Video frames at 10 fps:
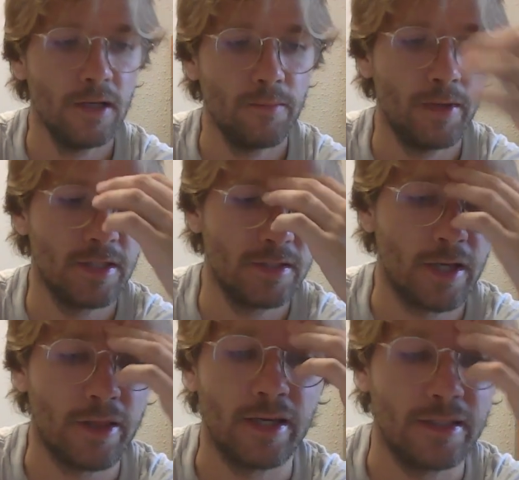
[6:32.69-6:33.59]
Because I
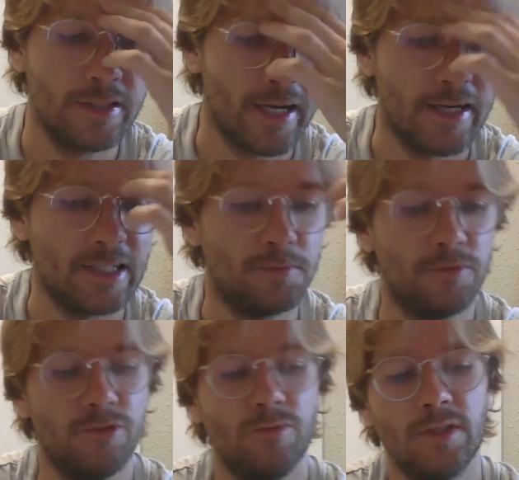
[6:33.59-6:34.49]
think Jack Nance's
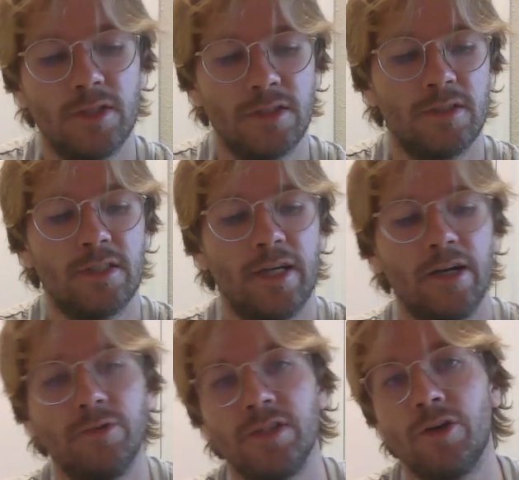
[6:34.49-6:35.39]
performance as
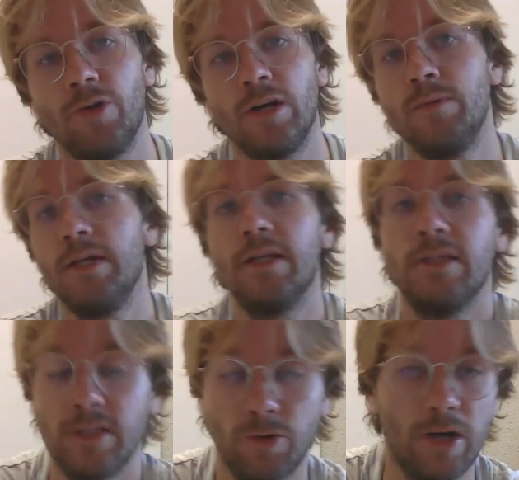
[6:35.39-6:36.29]
Henry is incredible
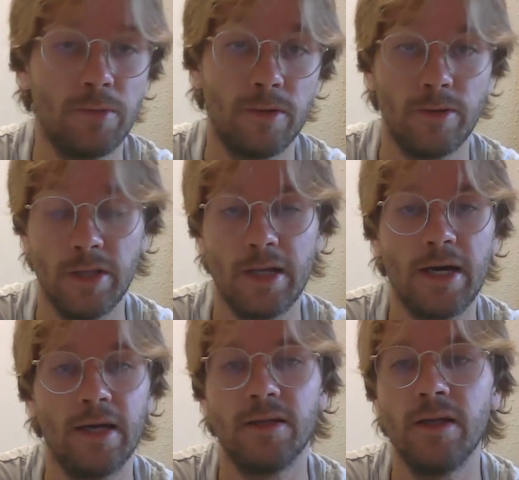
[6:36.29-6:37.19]
in
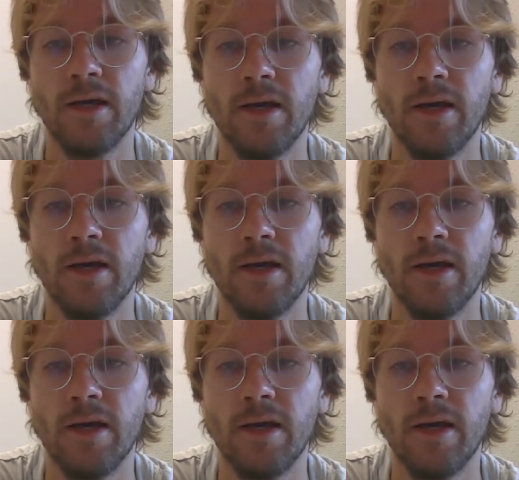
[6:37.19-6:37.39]
that, and